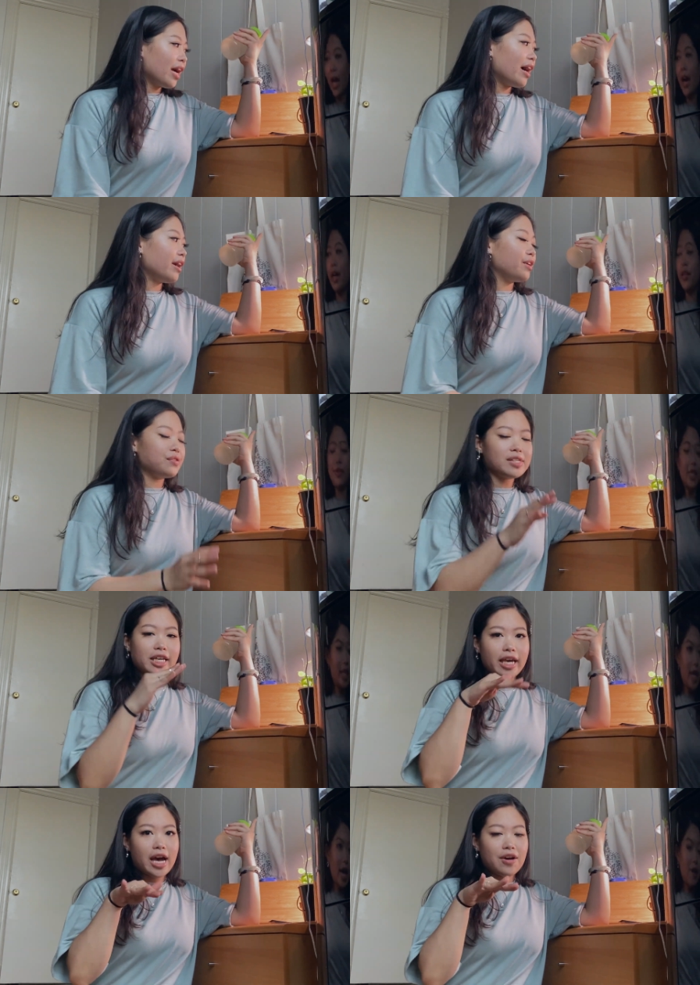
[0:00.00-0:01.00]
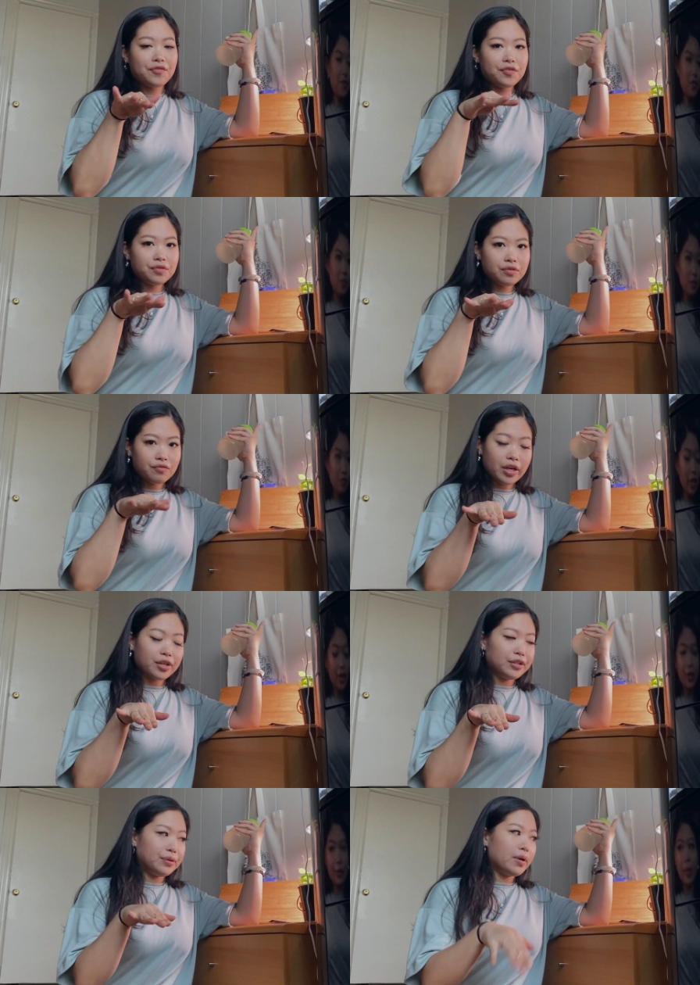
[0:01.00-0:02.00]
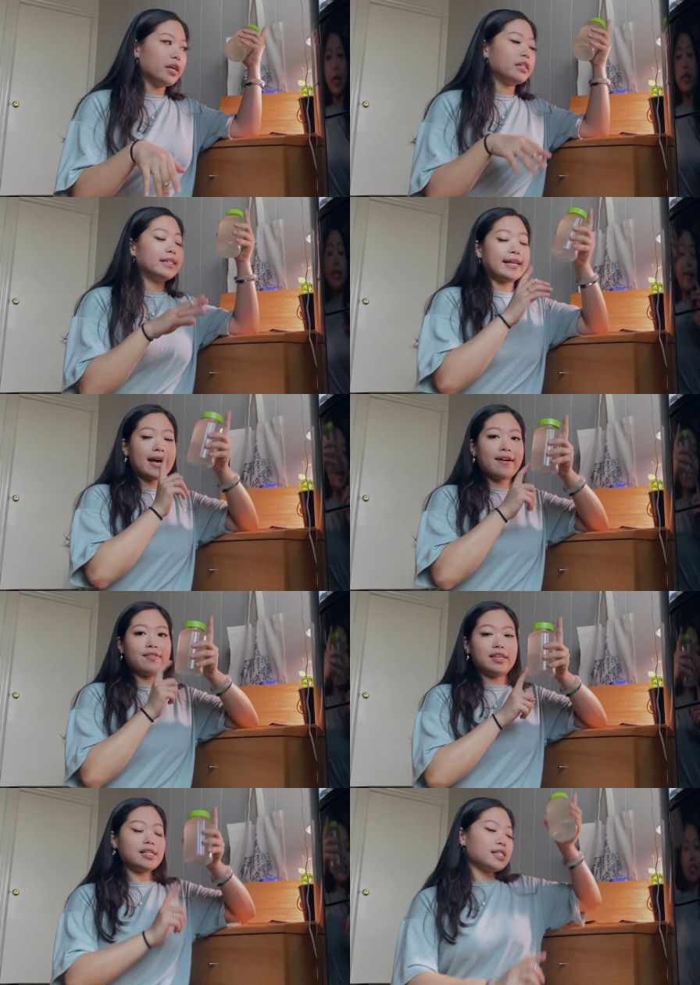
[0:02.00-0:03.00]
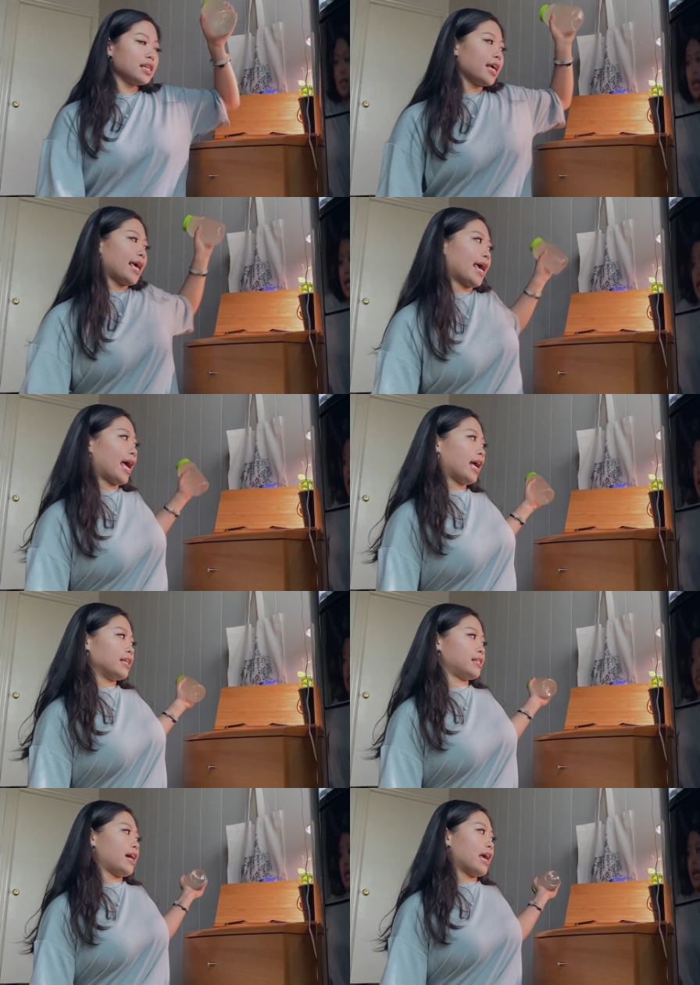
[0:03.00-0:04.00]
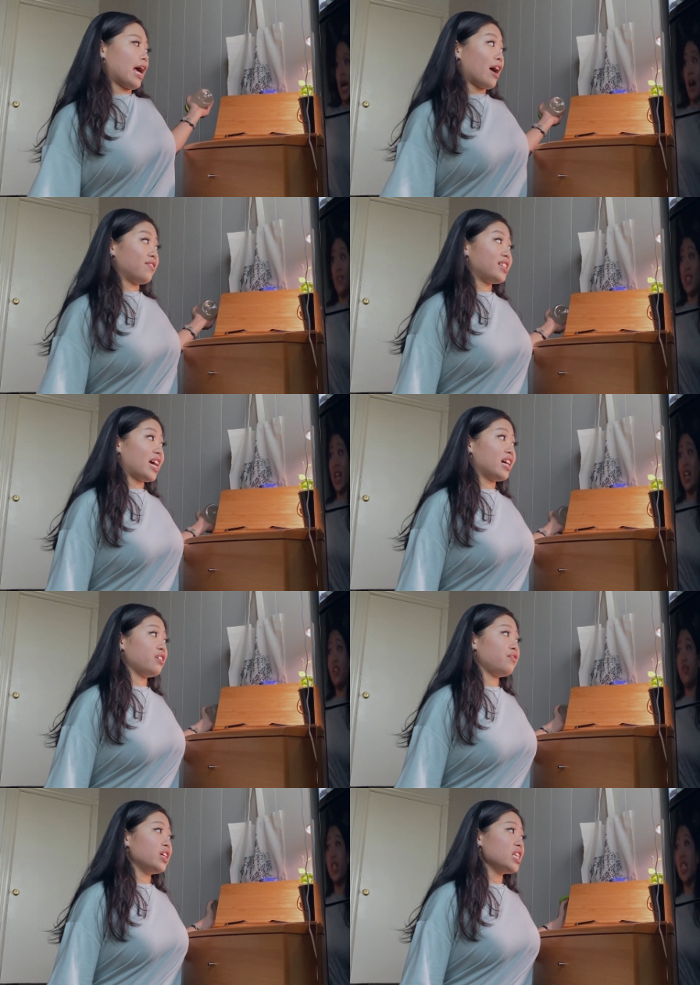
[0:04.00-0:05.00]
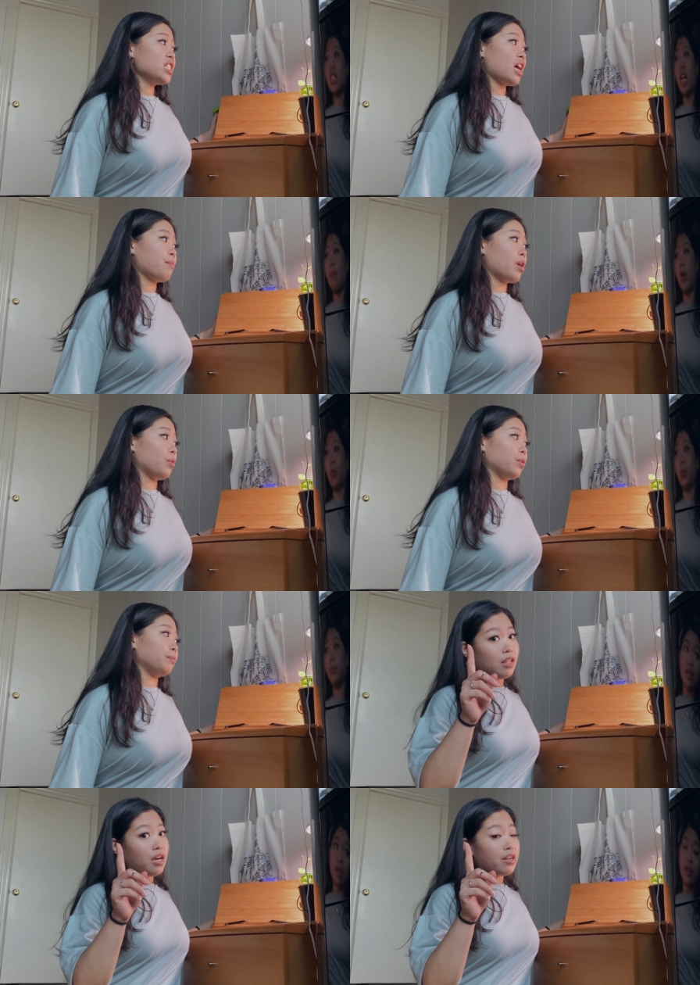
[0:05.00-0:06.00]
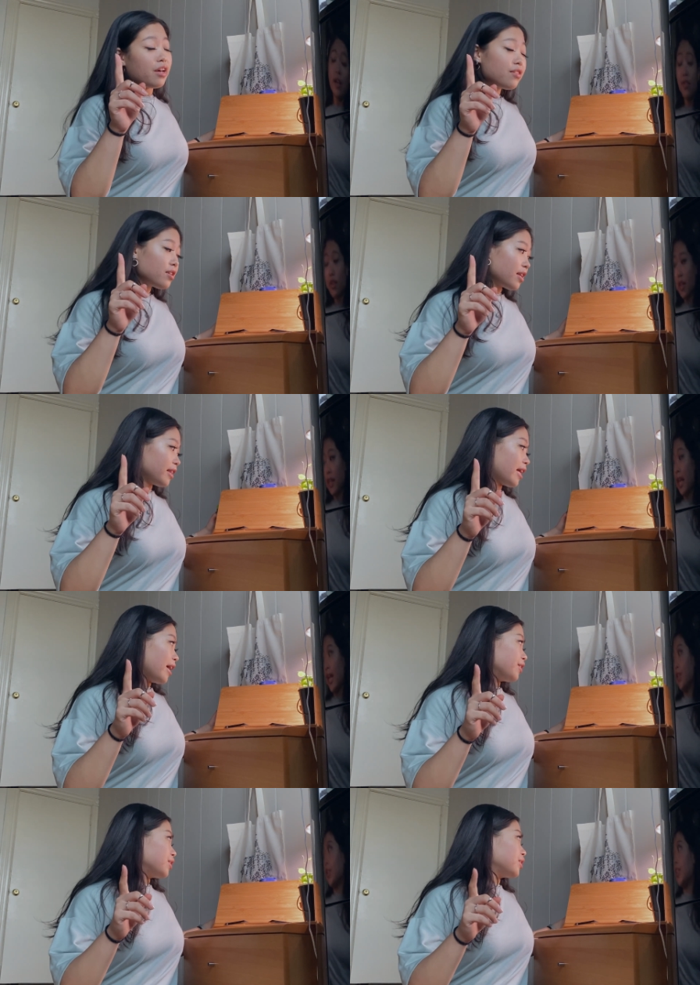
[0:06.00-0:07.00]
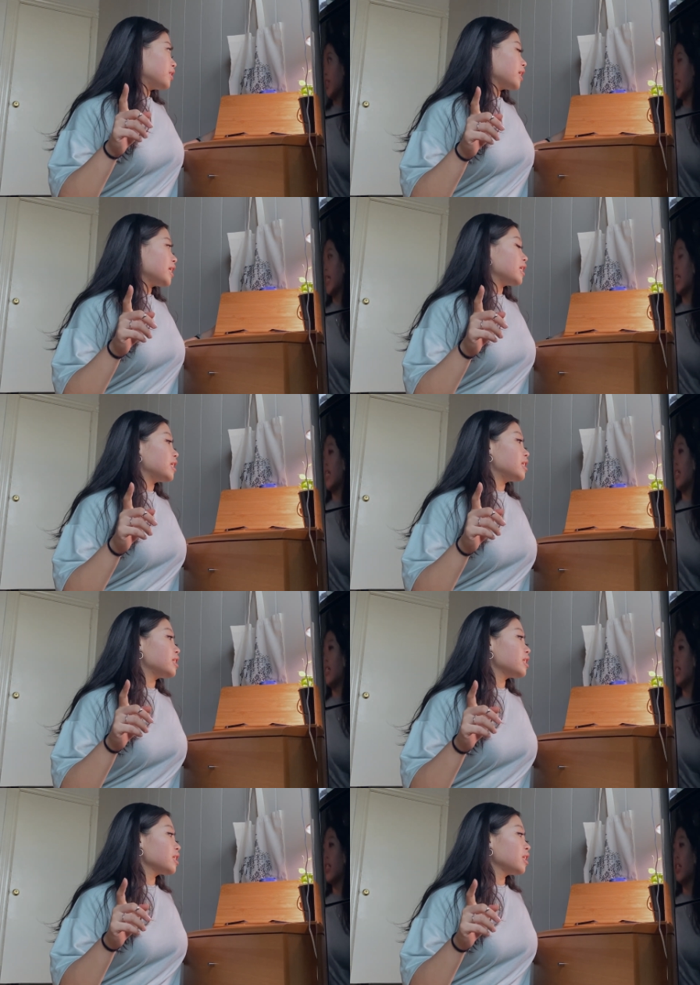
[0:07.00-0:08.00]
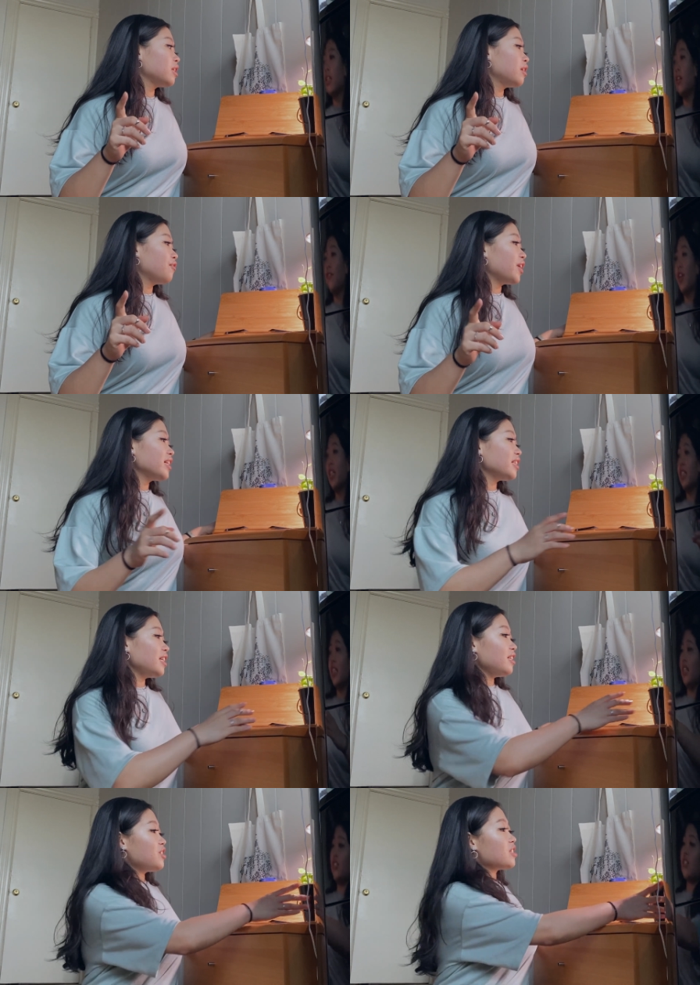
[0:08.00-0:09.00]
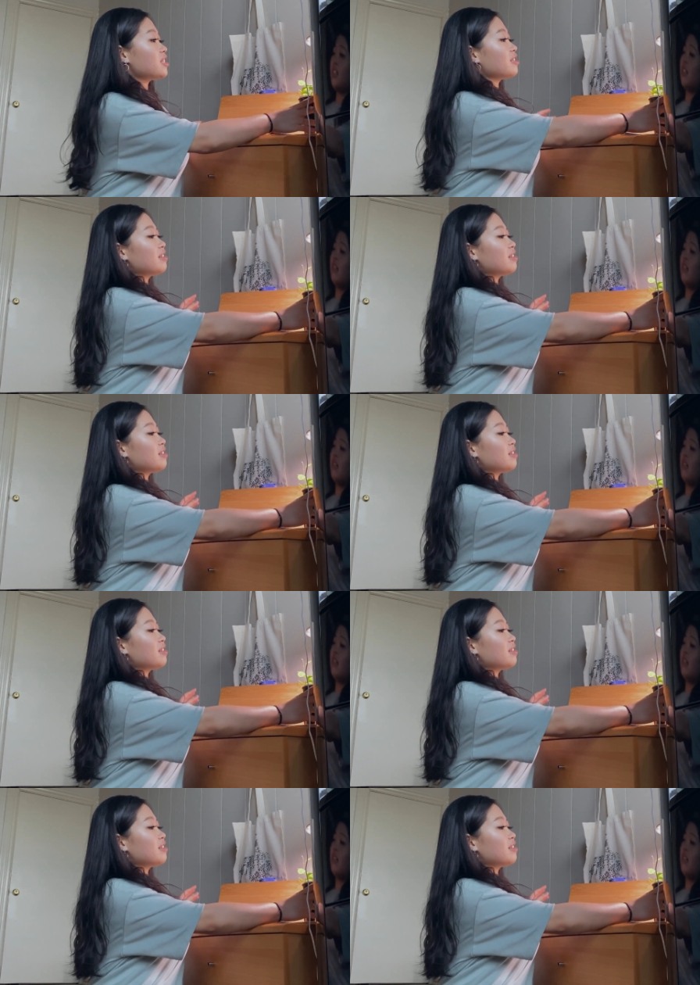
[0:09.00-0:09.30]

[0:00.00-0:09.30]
I use like half regular water and half this, and I haven't had a fungus gnat problem. Another thing that I learned is, frankly, just